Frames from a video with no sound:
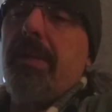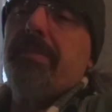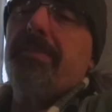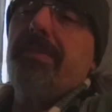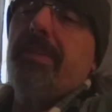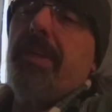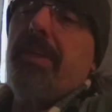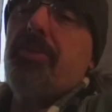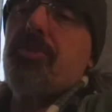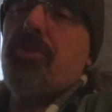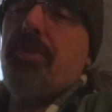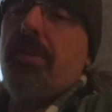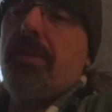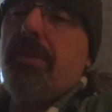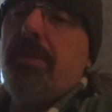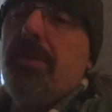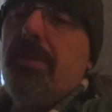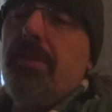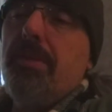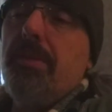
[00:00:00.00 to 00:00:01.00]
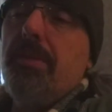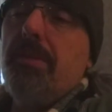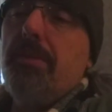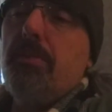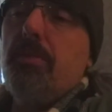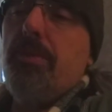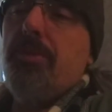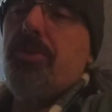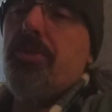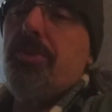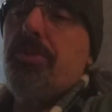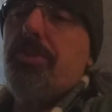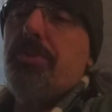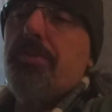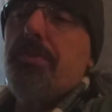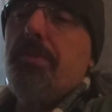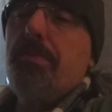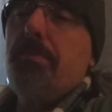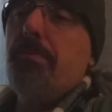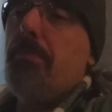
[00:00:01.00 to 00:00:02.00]
affliction, which is
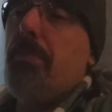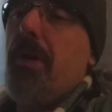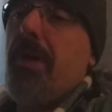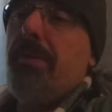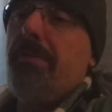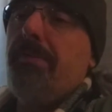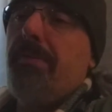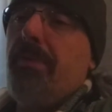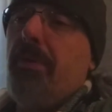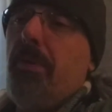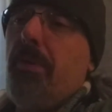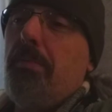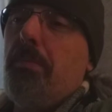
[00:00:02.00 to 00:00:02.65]
but for a